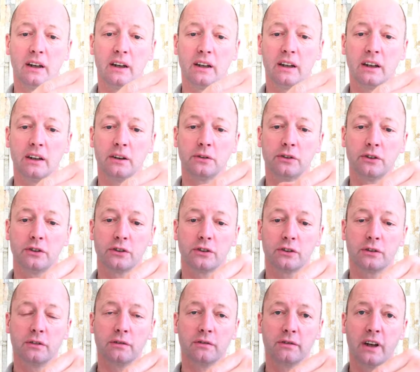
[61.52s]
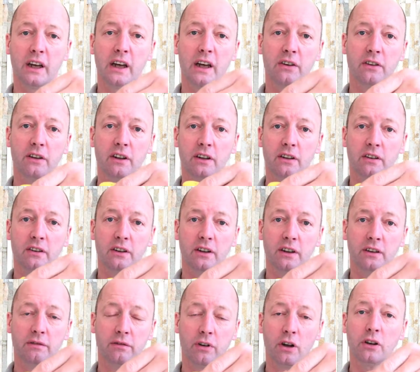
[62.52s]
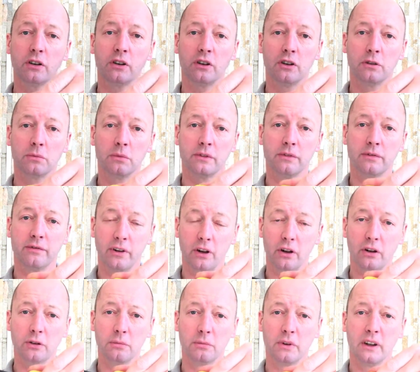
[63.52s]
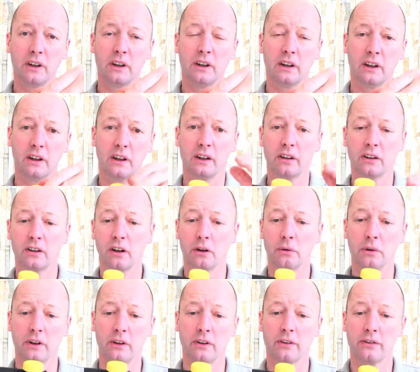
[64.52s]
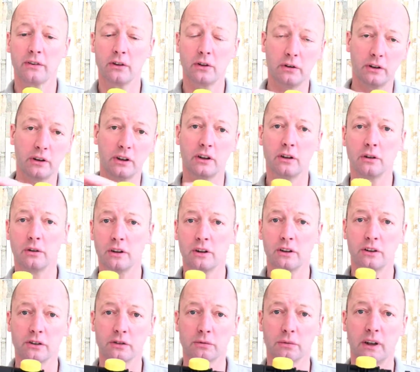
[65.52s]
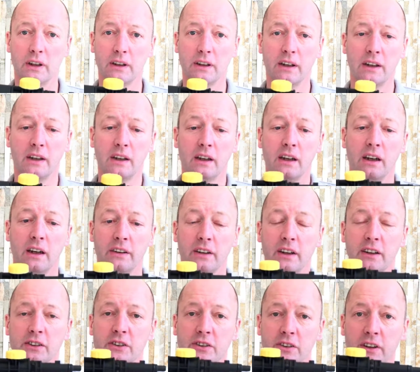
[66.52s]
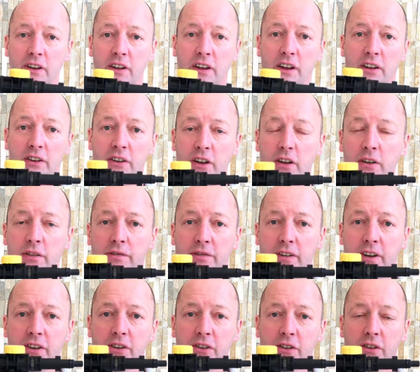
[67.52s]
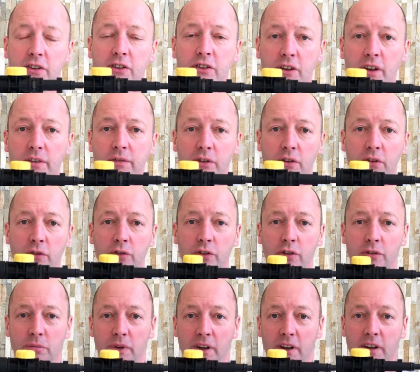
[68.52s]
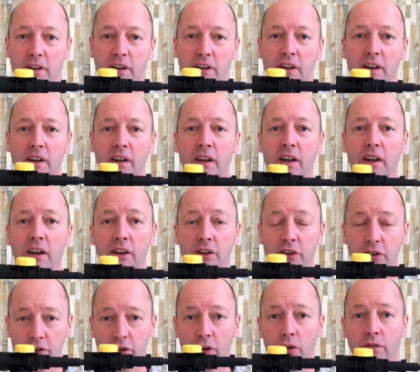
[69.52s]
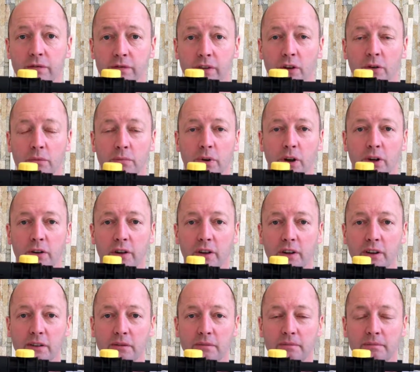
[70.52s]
allows you to vary the volume of foam going through the unit as well, and that's the Nilfisk 700ml snow foam bottle.